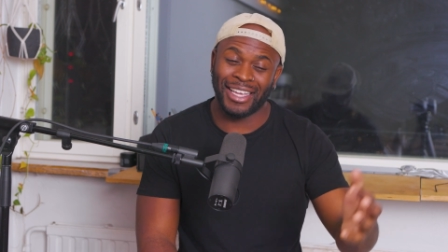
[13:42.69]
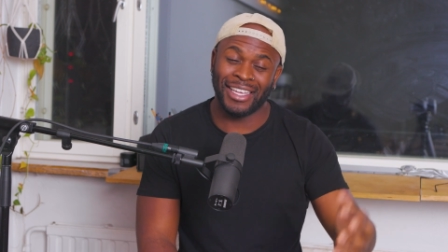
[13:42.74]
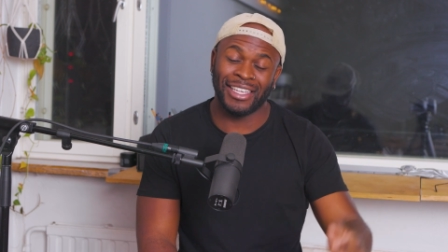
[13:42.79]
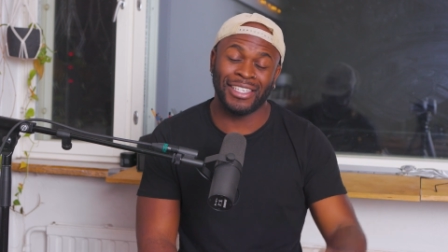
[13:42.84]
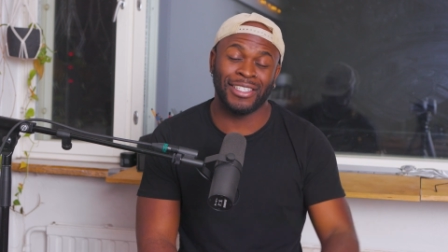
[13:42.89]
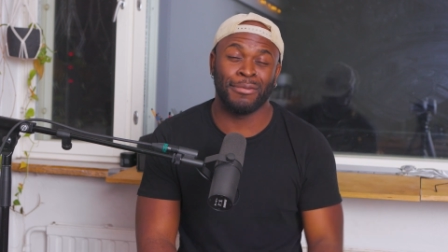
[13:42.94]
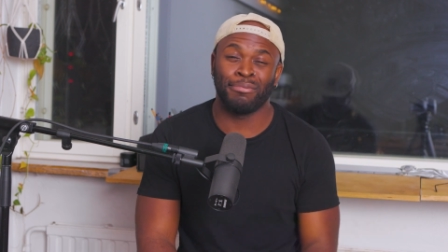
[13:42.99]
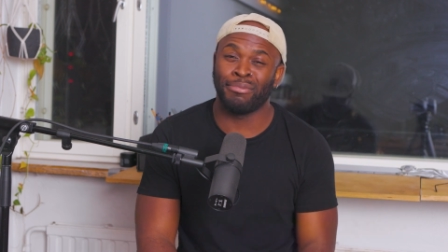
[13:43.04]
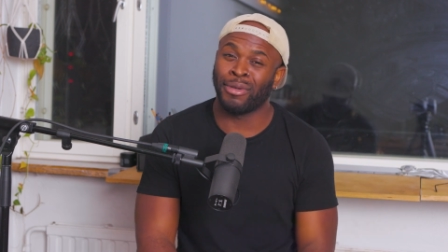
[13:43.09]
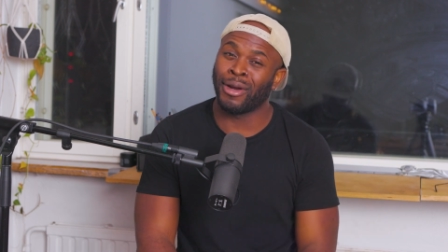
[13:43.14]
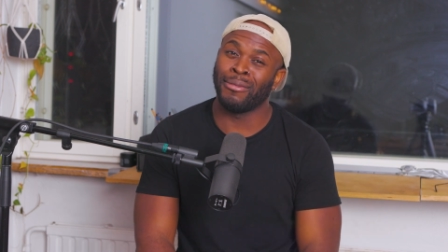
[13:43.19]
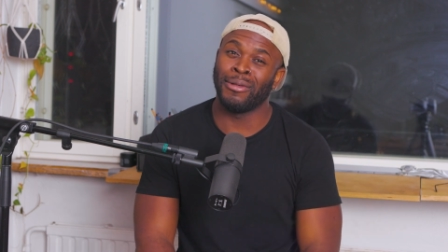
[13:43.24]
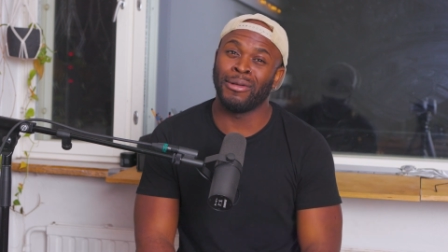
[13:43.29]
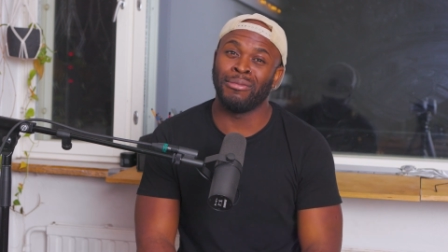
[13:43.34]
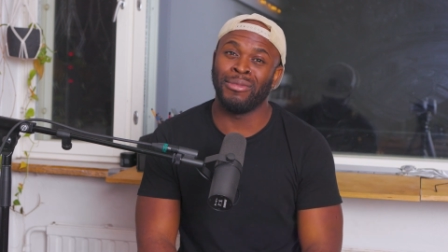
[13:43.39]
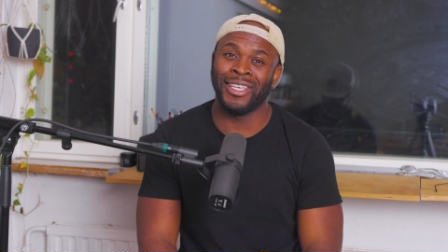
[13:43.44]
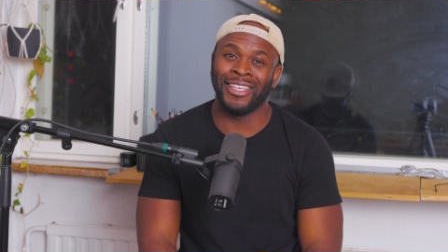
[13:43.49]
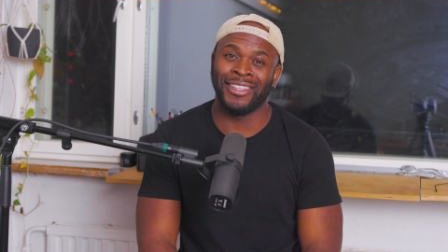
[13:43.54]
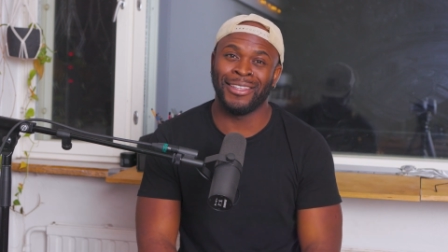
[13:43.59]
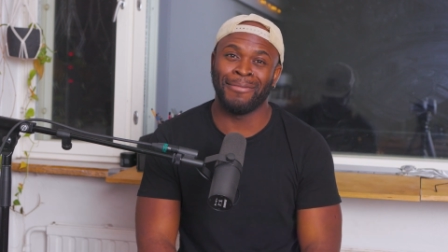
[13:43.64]
is
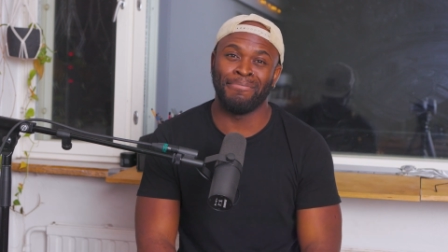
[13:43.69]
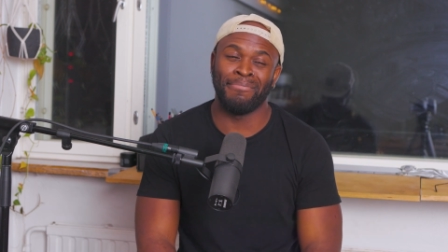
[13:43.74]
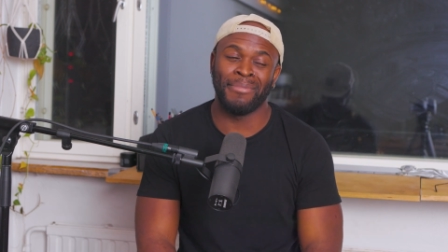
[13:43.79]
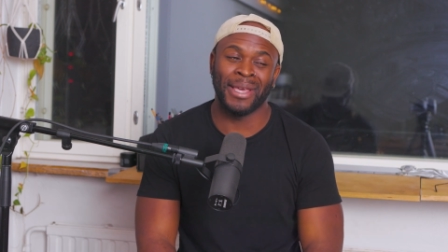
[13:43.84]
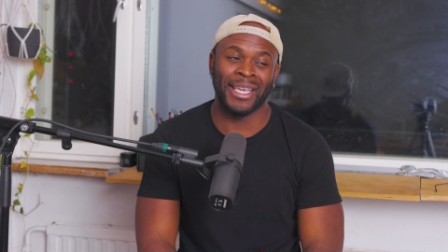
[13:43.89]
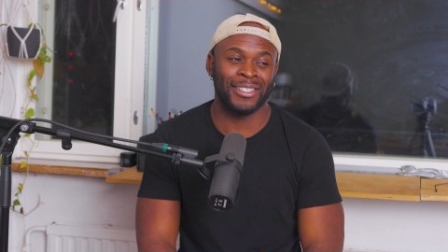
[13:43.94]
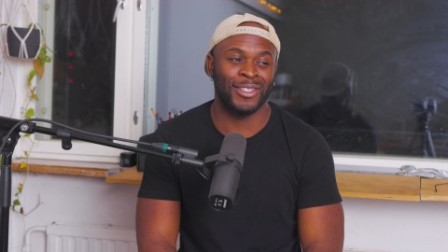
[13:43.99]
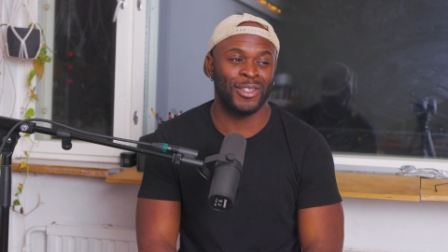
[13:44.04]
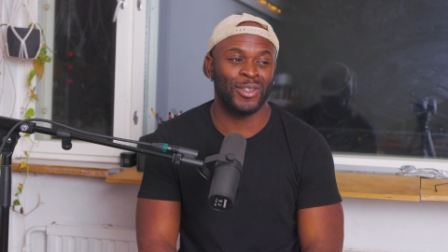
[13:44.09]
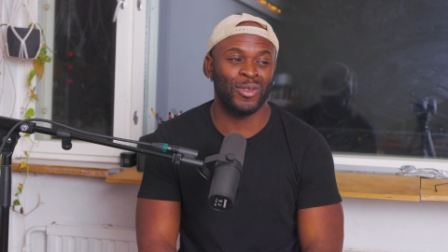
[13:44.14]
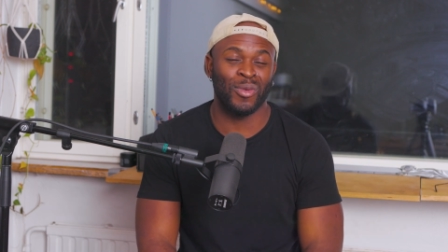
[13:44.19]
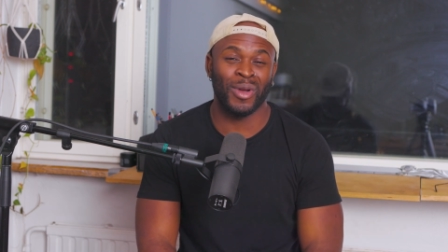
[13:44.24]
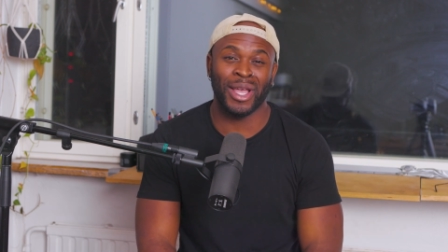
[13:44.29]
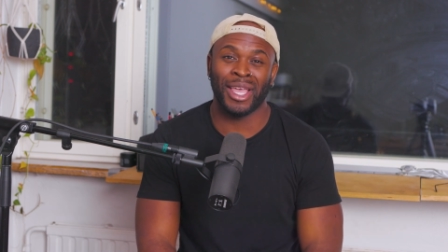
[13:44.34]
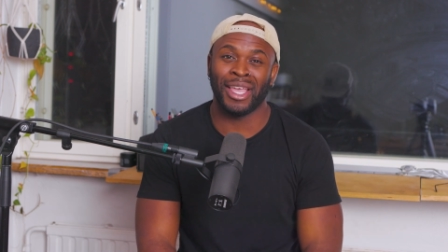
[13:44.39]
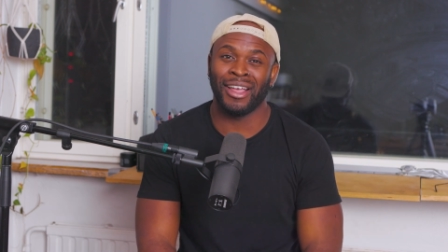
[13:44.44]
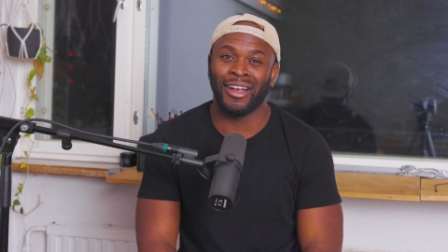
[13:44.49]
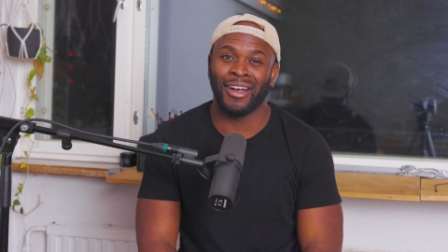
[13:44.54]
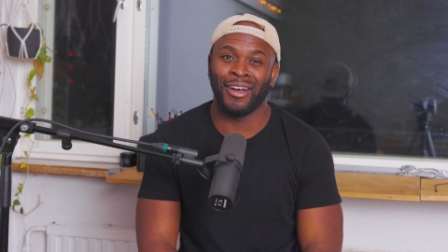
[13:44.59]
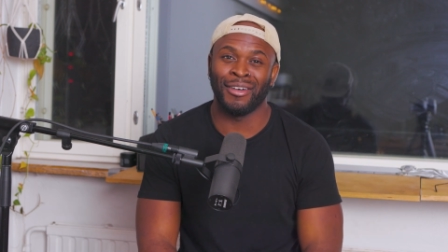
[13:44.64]
probably the best
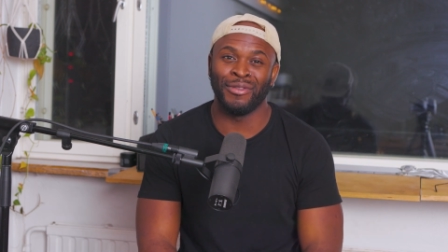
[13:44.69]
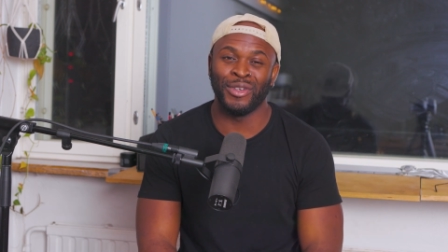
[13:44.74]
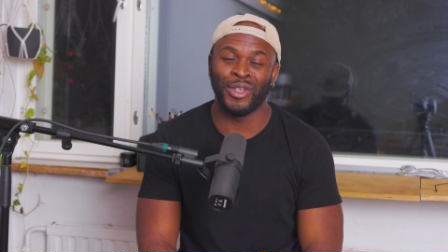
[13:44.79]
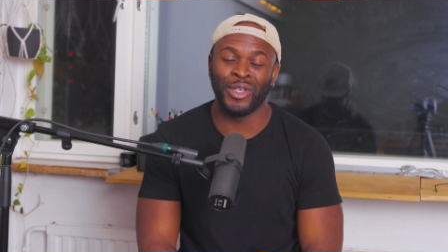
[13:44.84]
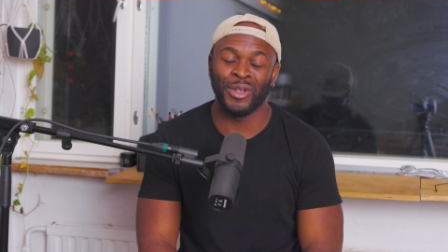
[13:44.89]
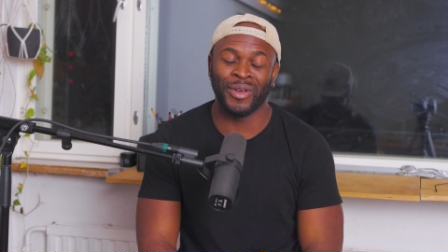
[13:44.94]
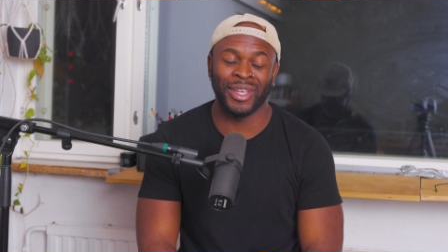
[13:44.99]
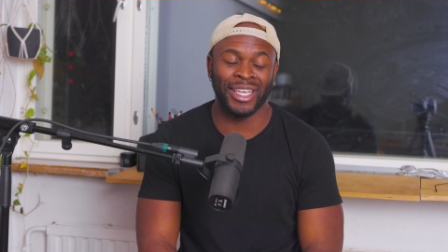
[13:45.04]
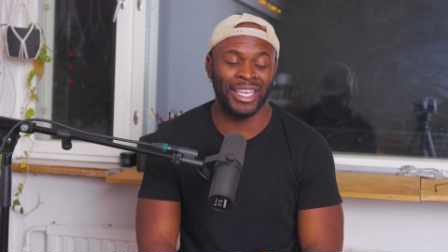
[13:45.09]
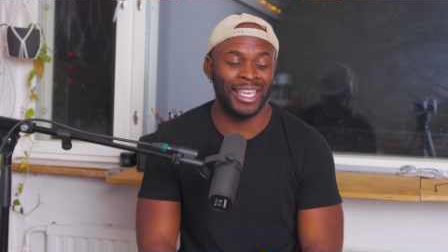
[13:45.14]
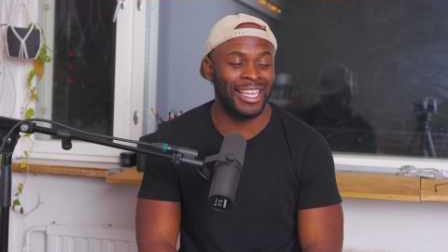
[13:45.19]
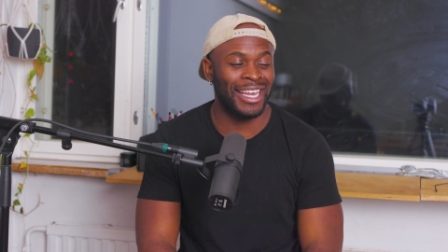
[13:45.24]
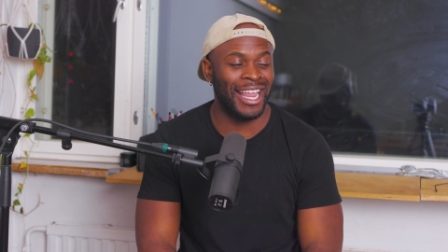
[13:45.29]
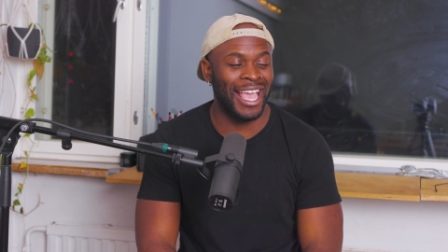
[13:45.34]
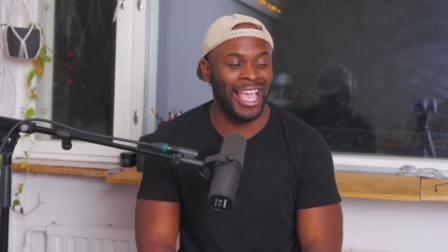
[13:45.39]
way of doing it.